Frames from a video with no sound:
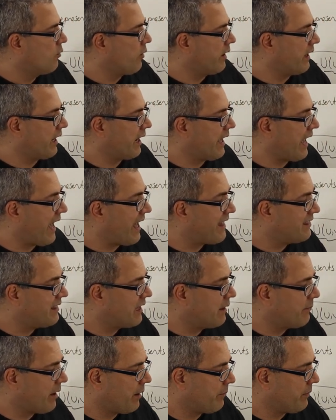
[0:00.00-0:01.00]
When I add
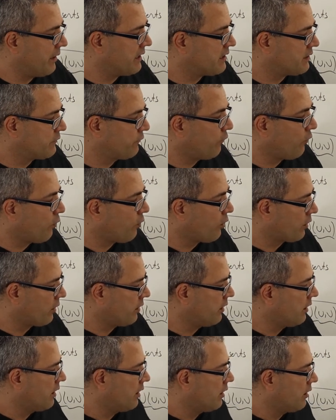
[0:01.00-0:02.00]
them up, it's
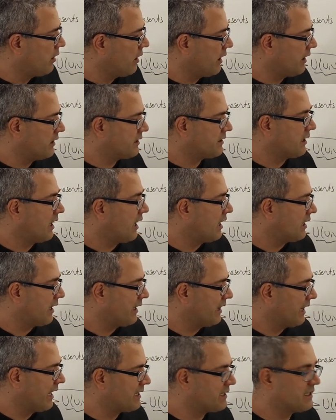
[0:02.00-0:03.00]
4, it's
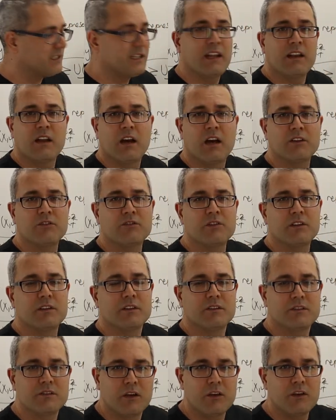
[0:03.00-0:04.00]
less than
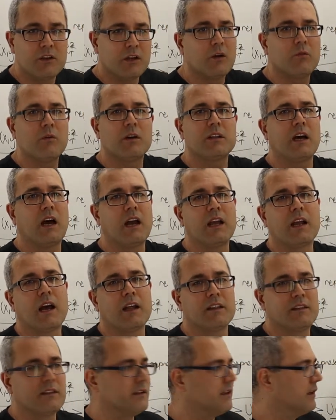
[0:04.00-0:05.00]
100. So you know what? I
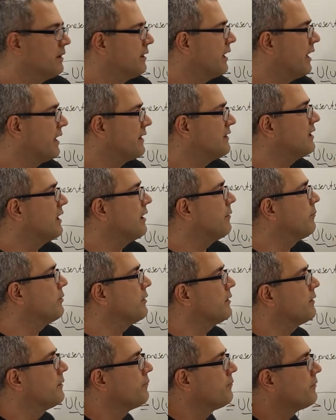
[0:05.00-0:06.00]
got the
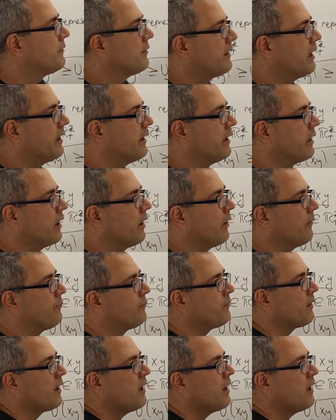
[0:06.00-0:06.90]
example. There you go.